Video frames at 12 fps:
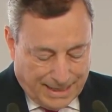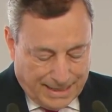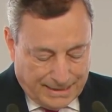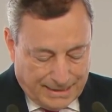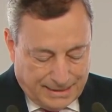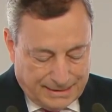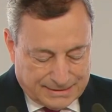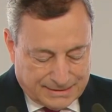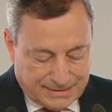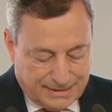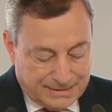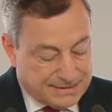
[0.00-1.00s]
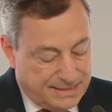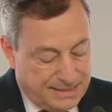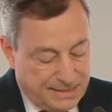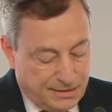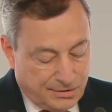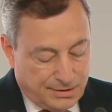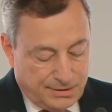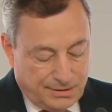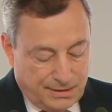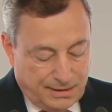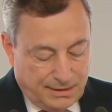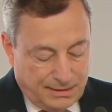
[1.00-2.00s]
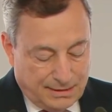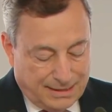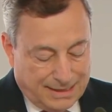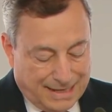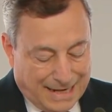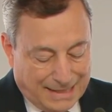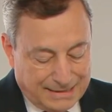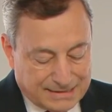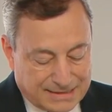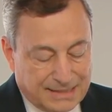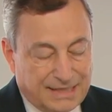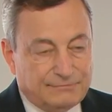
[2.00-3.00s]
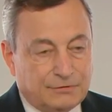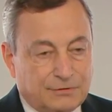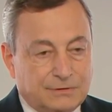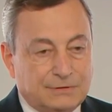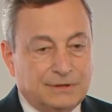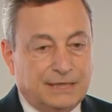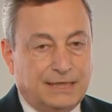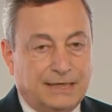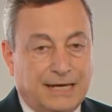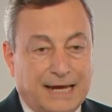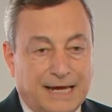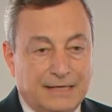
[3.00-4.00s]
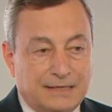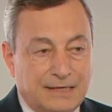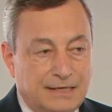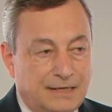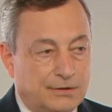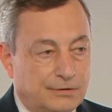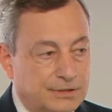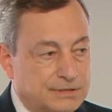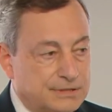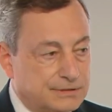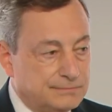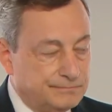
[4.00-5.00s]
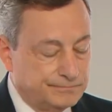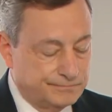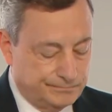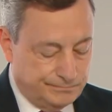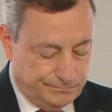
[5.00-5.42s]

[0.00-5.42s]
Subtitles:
and it is near the highest level in 8 years.